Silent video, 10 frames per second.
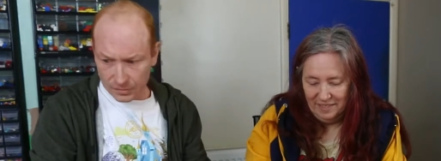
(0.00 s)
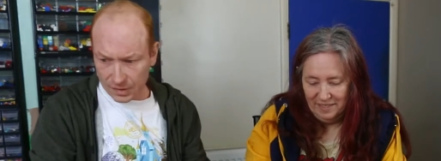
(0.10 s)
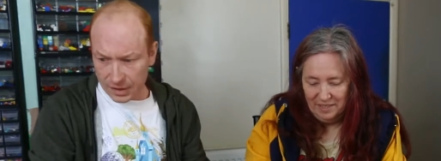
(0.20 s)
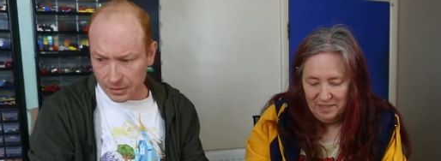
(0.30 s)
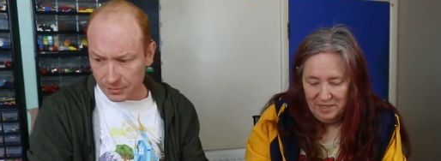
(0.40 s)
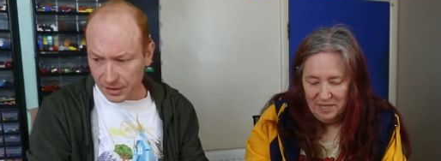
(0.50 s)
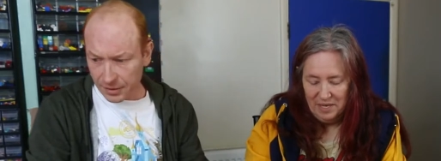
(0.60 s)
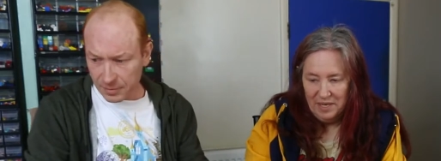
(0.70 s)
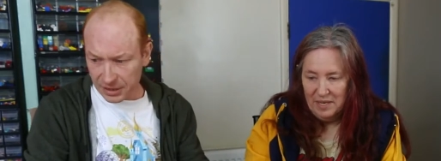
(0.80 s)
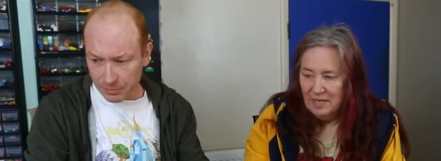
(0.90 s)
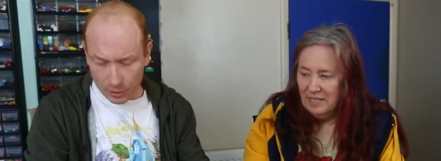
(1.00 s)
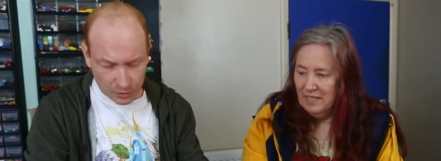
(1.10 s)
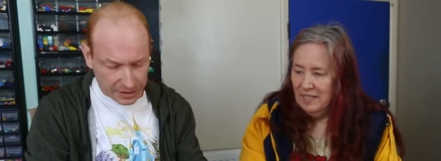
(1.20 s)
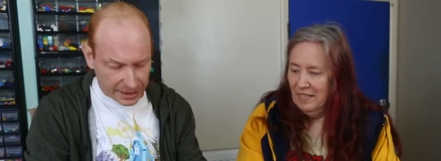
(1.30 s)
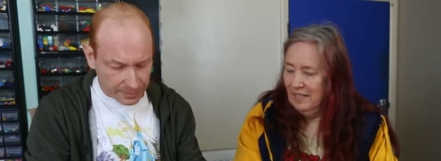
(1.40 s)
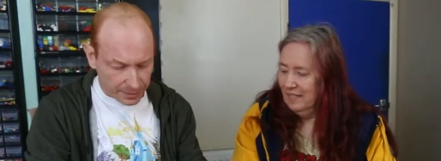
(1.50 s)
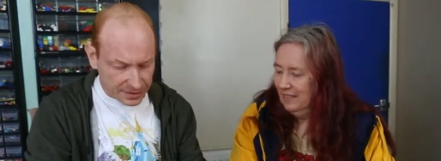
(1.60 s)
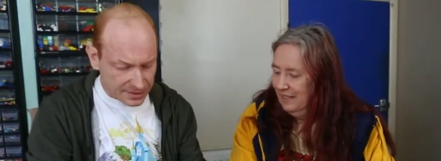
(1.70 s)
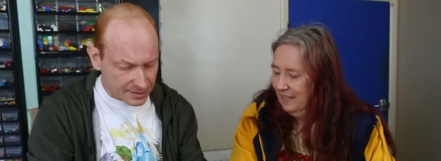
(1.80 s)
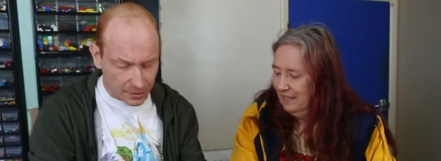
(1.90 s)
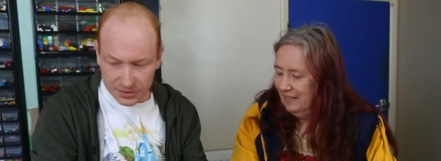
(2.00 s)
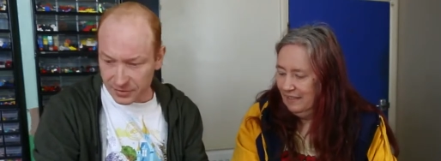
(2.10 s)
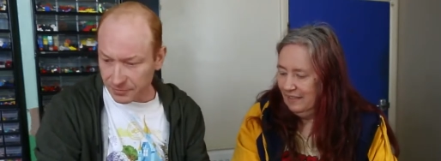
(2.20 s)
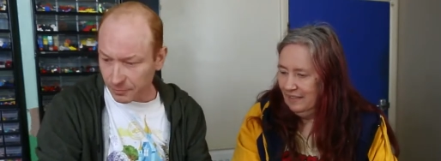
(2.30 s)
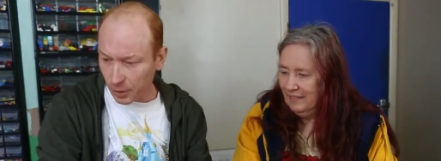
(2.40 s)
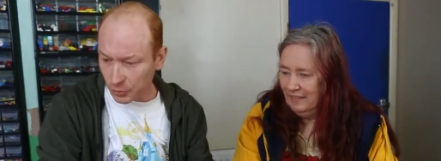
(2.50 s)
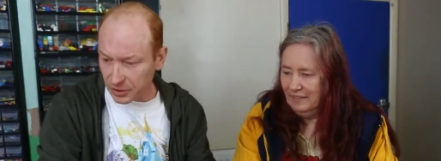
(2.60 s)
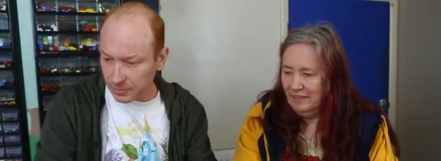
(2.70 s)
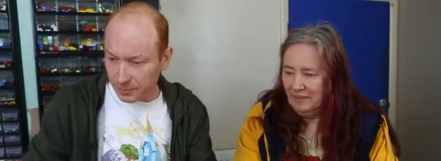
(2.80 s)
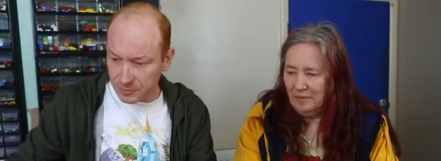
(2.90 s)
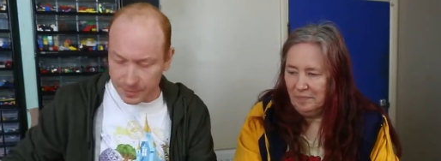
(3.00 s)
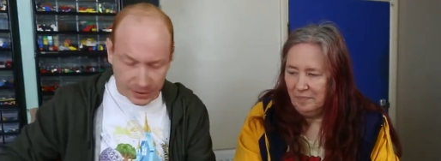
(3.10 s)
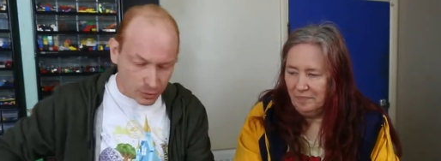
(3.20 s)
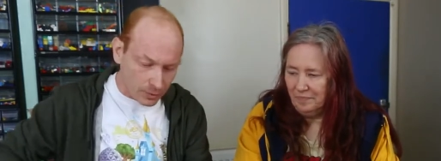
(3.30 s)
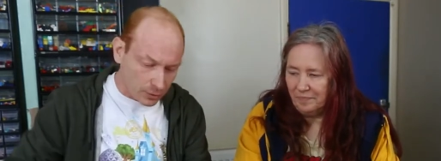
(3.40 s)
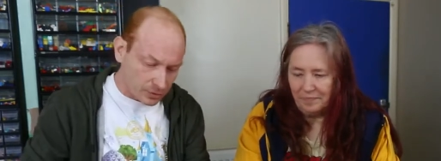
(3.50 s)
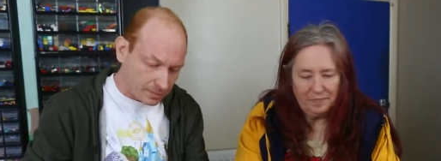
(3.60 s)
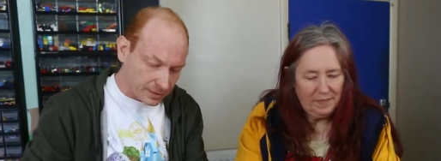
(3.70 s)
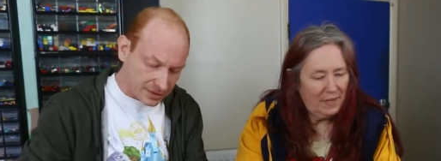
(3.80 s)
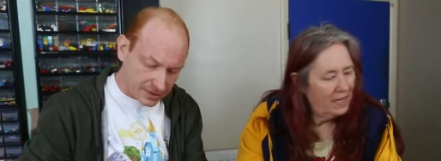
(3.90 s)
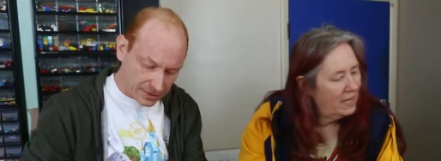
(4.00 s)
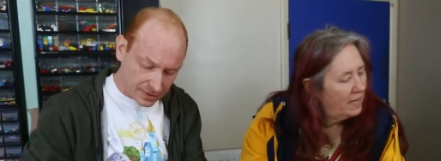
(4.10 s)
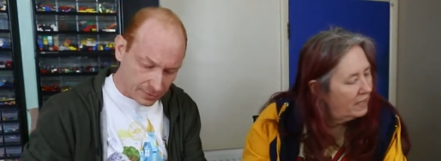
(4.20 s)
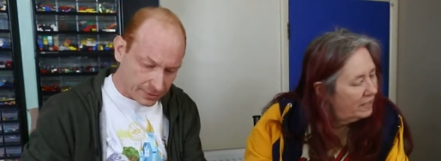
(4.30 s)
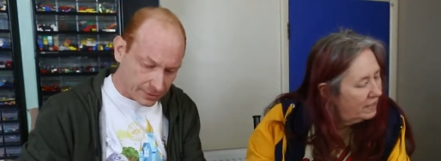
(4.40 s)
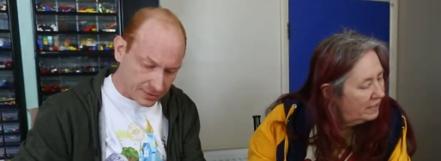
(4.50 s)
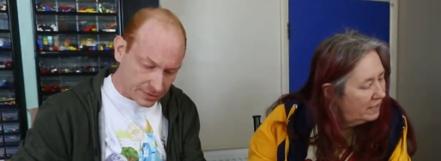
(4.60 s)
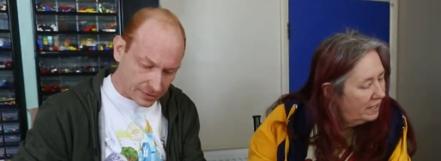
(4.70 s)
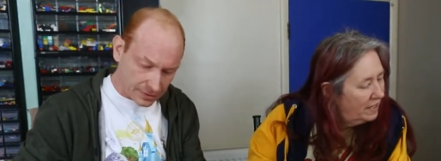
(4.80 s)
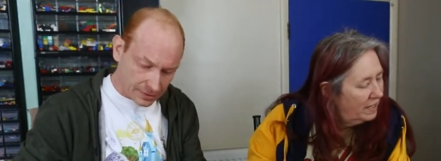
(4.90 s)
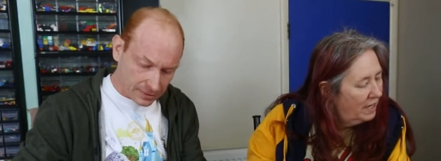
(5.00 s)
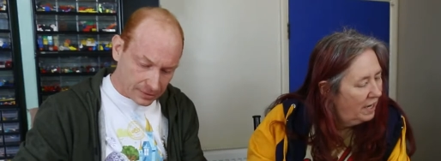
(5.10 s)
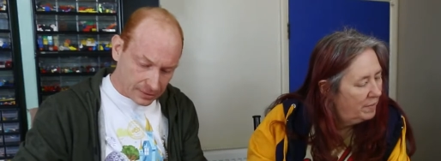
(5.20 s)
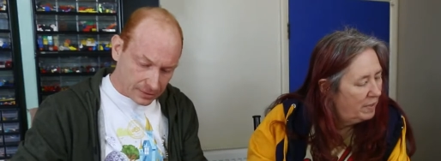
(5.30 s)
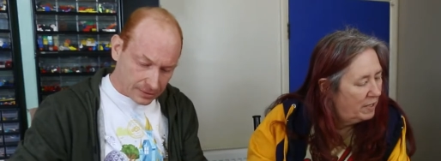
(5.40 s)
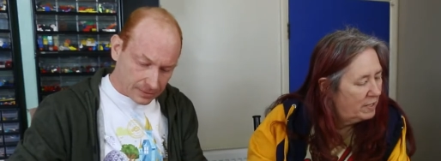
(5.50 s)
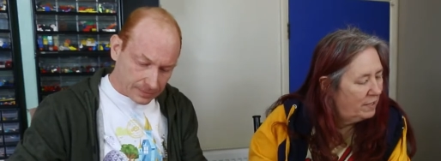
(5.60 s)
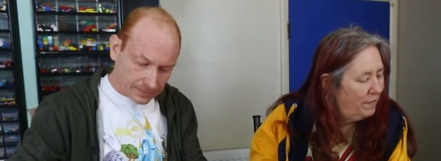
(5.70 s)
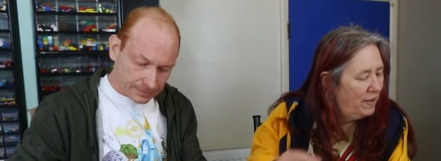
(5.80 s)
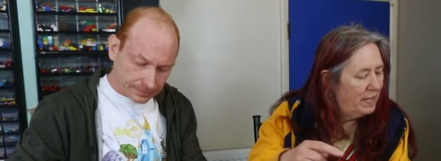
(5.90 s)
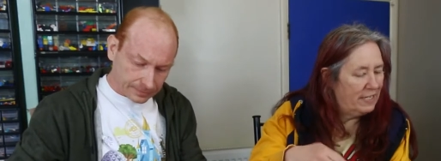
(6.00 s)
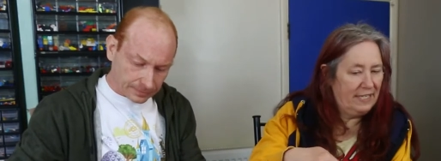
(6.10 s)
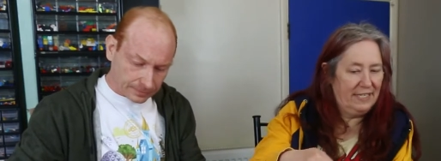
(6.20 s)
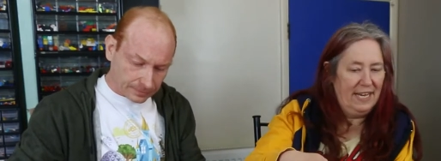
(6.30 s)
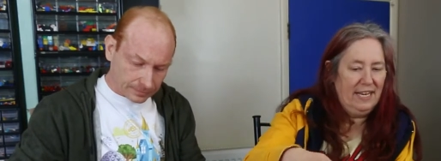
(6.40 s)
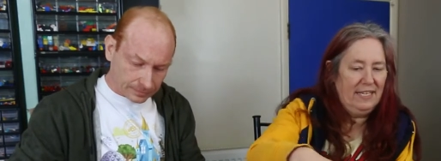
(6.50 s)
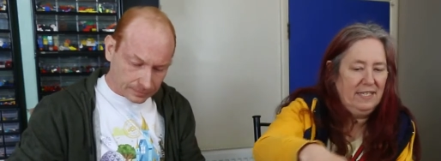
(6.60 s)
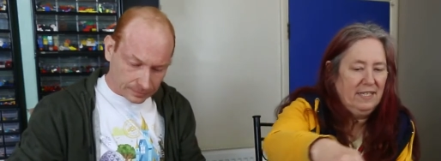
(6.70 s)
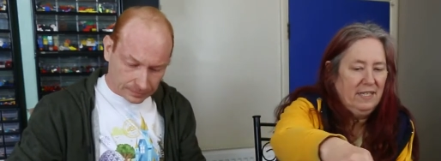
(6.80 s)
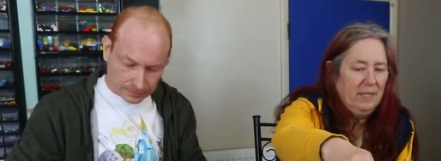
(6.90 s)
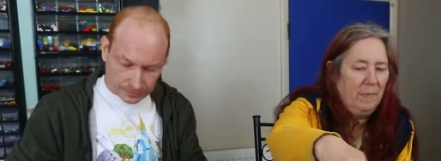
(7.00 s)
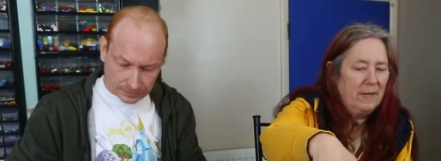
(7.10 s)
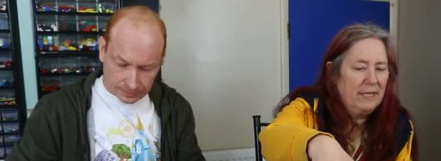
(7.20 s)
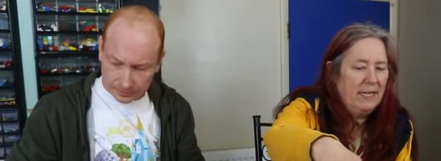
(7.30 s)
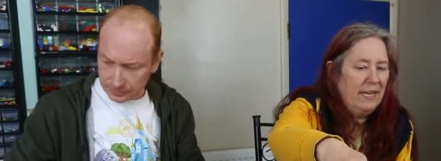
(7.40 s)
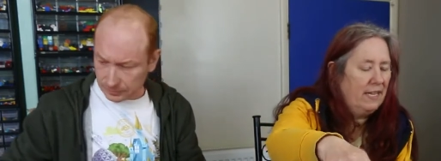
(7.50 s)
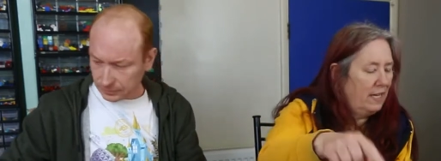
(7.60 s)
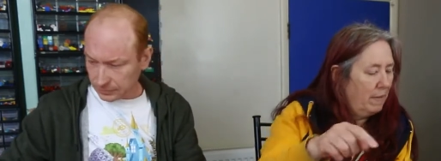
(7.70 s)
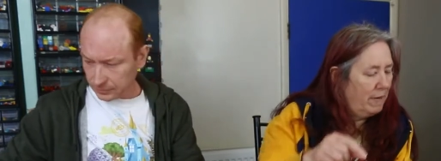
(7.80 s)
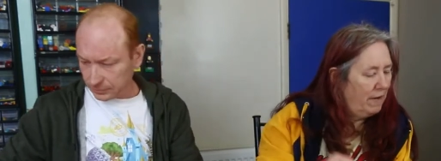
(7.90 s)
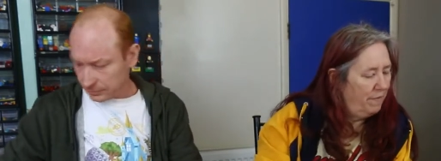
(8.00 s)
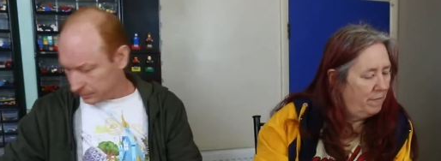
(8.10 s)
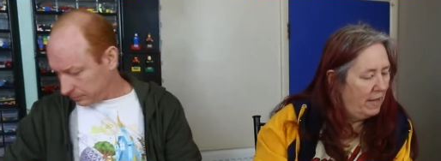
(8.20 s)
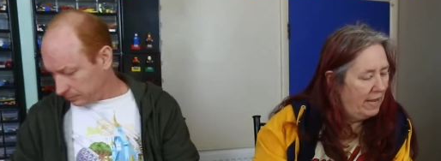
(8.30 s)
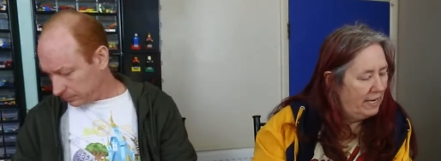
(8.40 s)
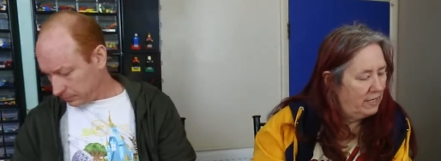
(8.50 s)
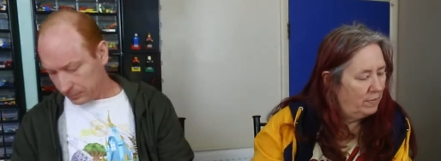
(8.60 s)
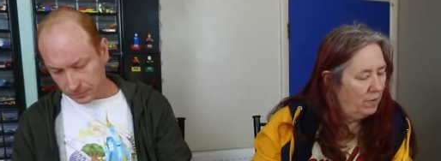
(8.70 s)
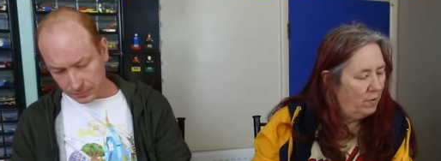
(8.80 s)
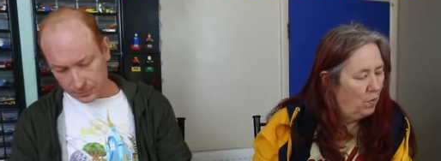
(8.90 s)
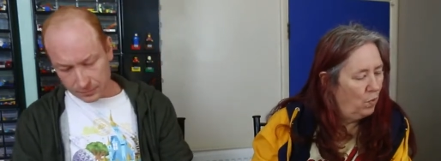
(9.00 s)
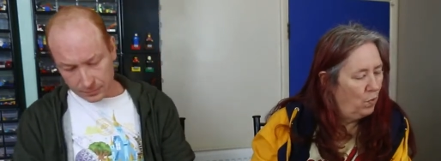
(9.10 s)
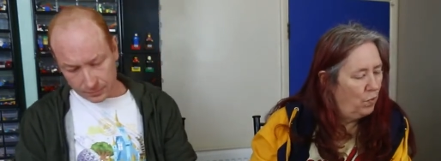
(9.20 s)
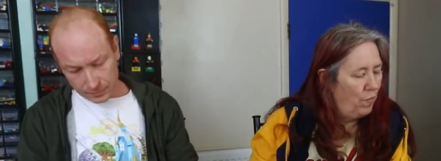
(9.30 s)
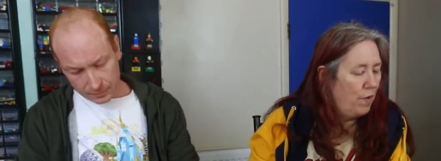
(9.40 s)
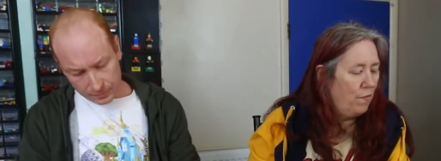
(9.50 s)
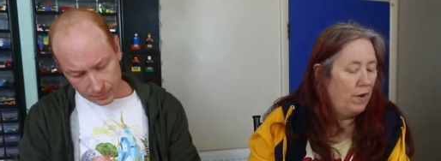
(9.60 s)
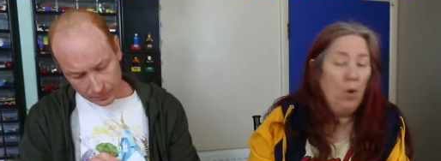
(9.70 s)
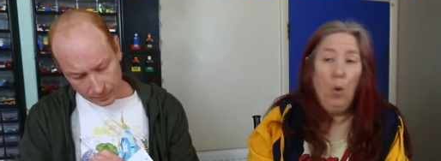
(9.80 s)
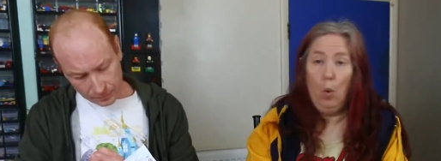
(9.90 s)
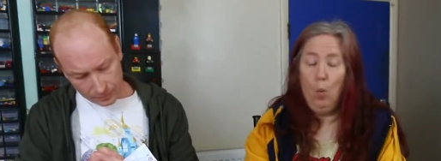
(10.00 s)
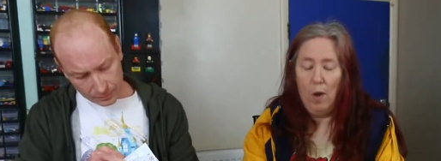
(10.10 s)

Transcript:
Speaker 1: Know, another big moulded headpiece. There's lots of moulded, yeah. special moulded bits in yeah. this one, though, isn't there?
Speaker 2: And because the first six, supposedly, coming up from that end, were all the Roadrunner all